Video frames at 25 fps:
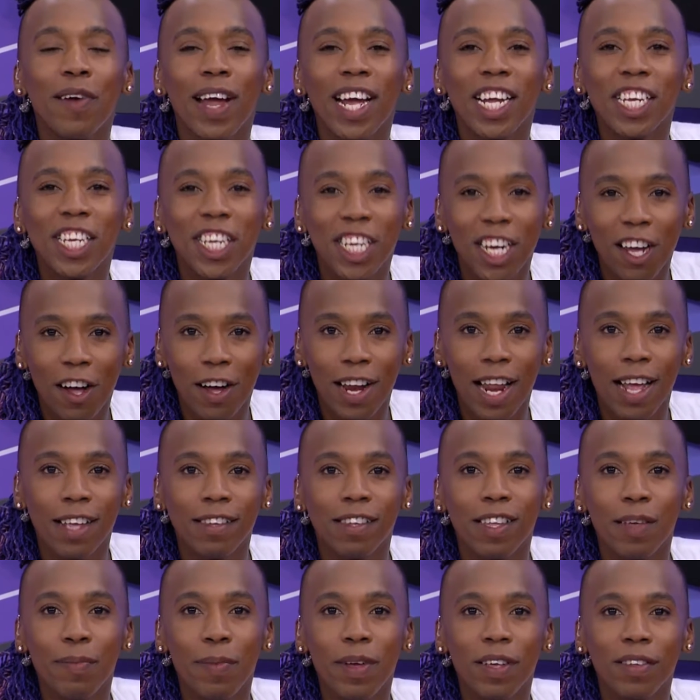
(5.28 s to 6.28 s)
right here on
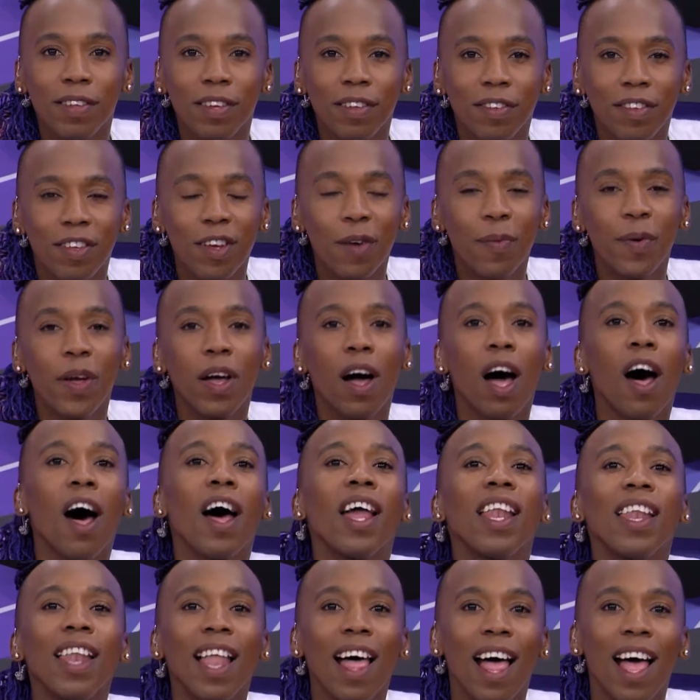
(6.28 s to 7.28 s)
SABC2. We
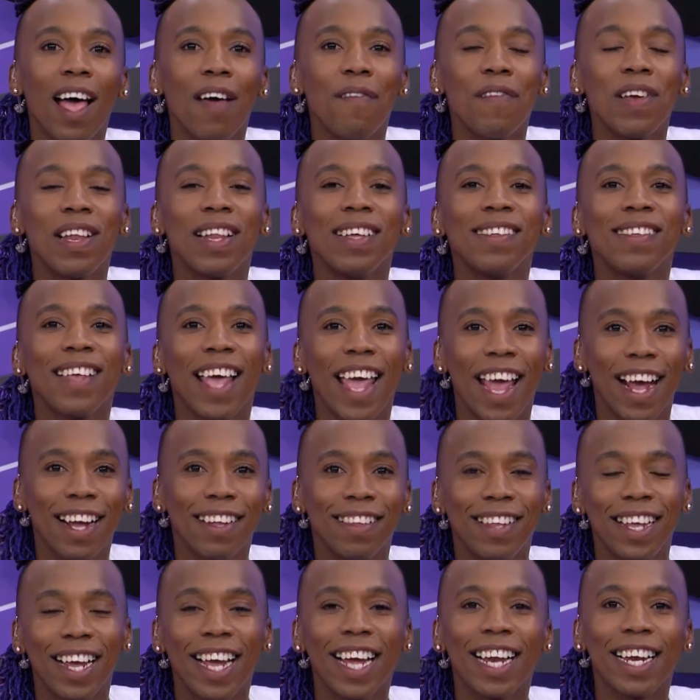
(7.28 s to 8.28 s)
are live. It is
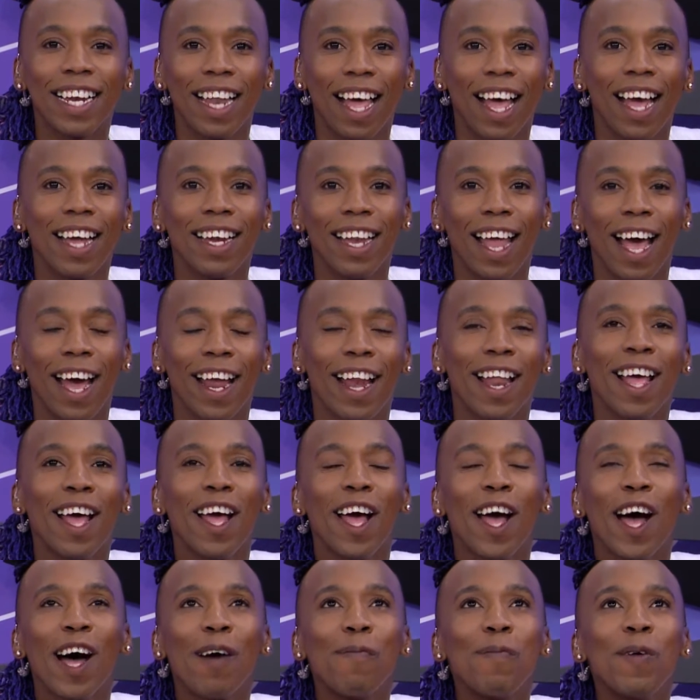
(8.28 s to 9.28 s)
Hectic 99.
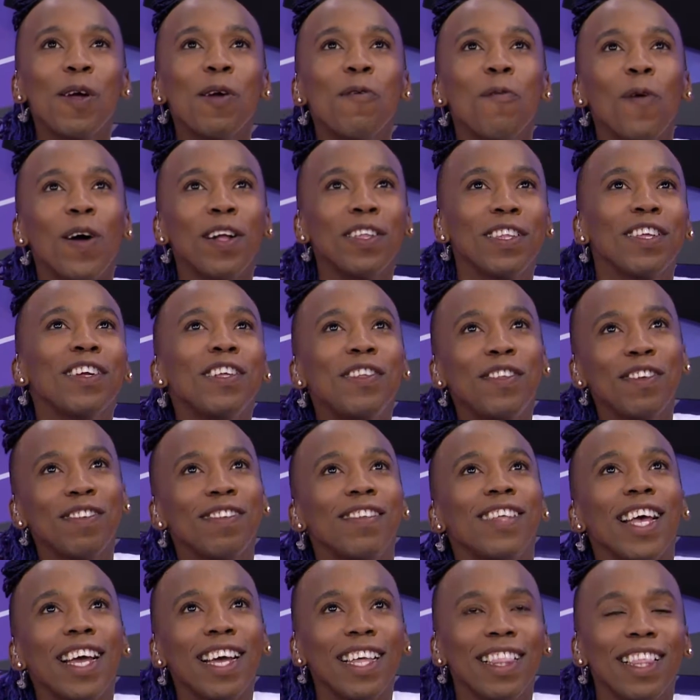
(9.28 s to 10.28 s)
I've been wanting to
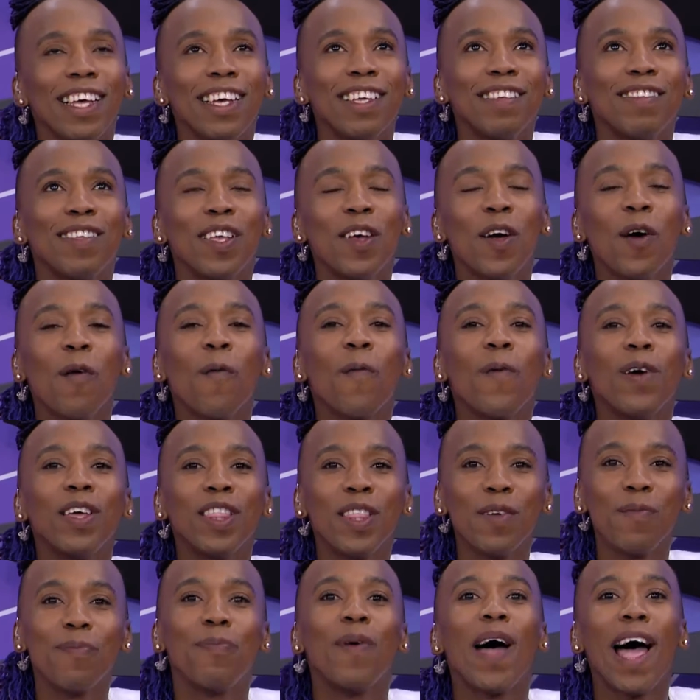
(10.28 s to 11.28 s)
say this. We're
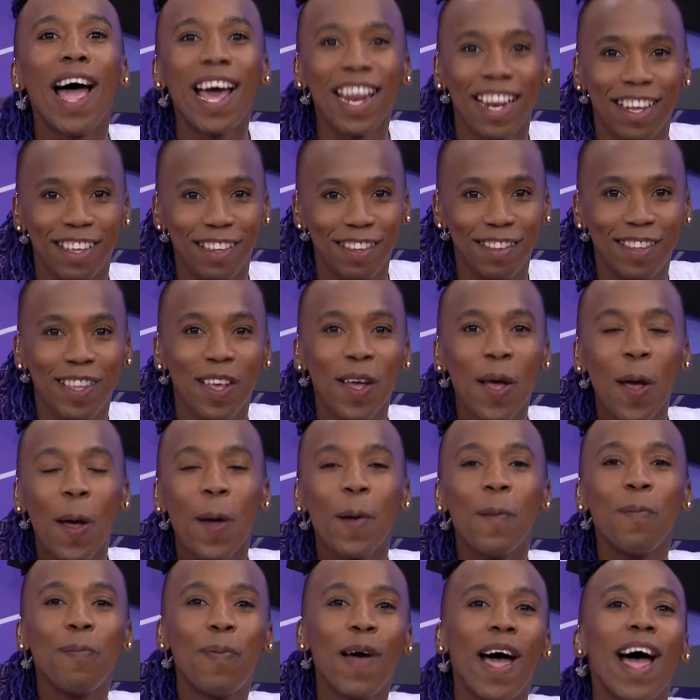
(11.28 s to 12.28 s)
the baddest,
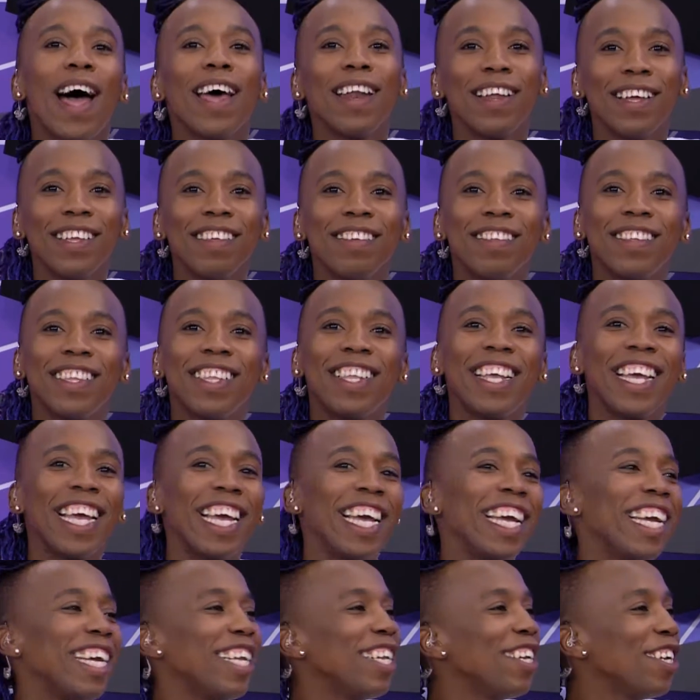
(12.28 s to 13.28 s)
baddest uh.
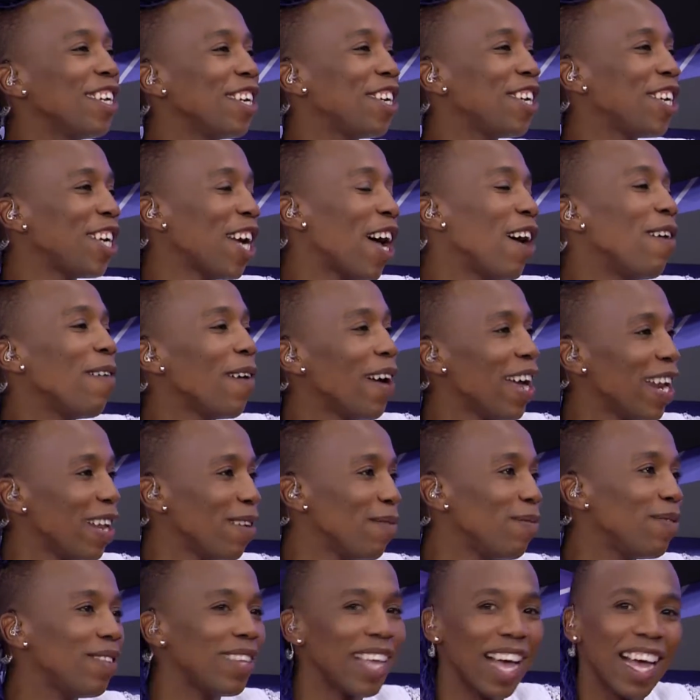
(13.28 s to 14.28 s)
teen show in
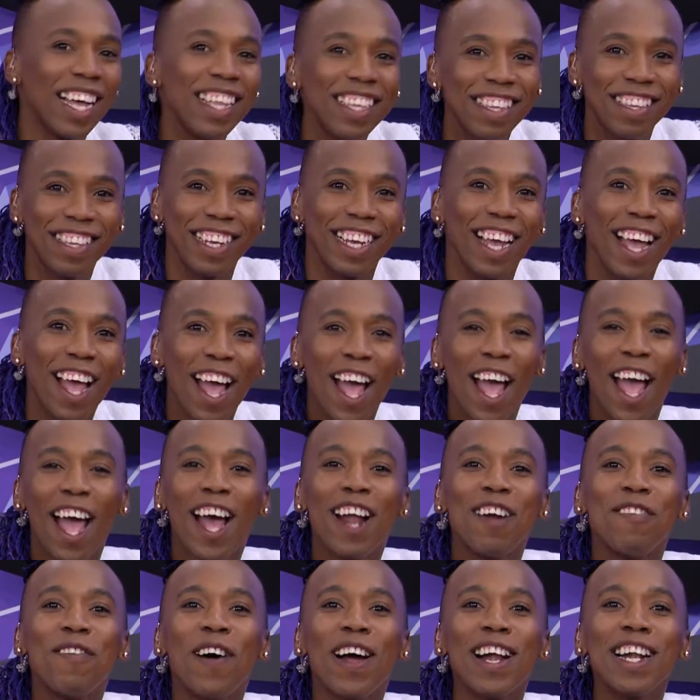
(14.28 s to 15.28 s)
Mzansi.
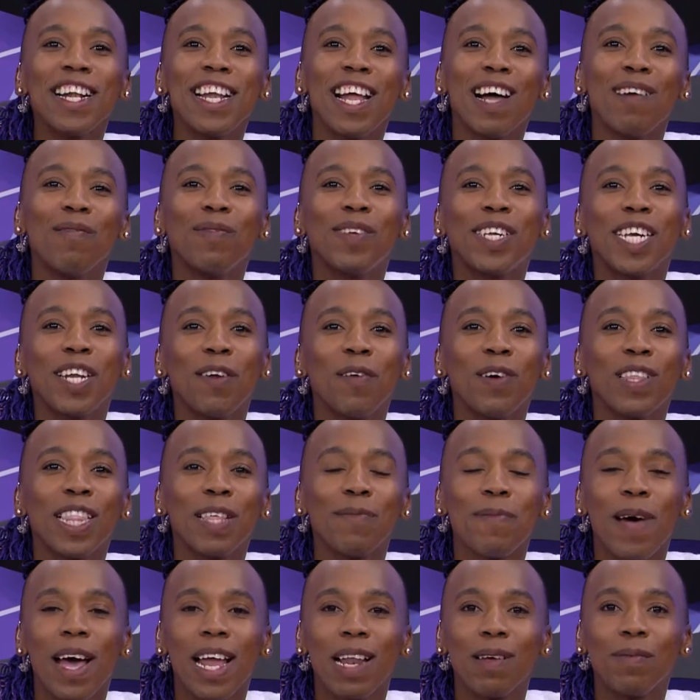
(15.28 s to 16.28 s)
And right now, I'm chilling with
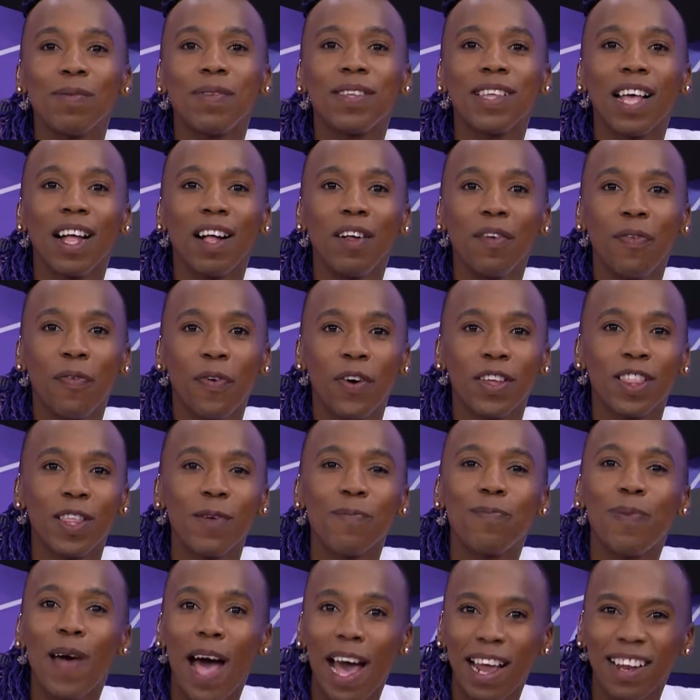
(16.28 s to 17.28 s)
the man himself,
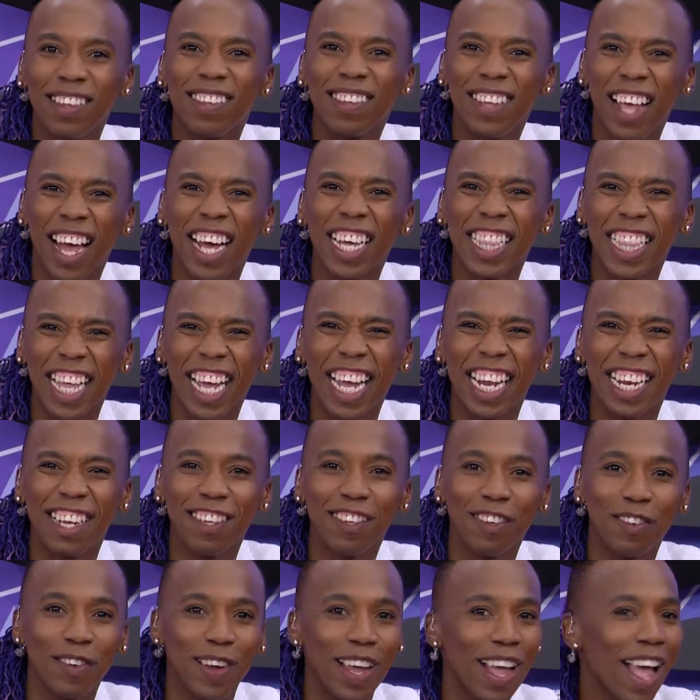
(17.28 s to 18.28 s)
the baddest guy in the
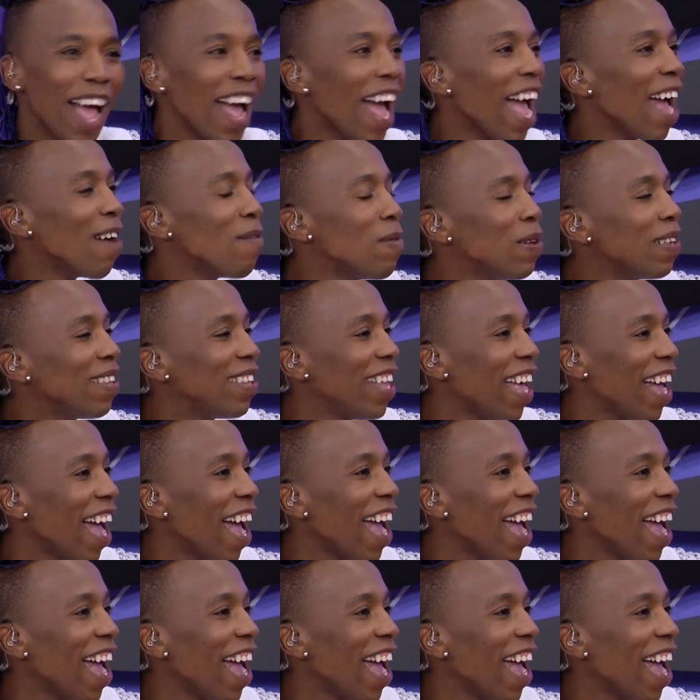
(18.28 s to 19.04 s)
industry, Mr.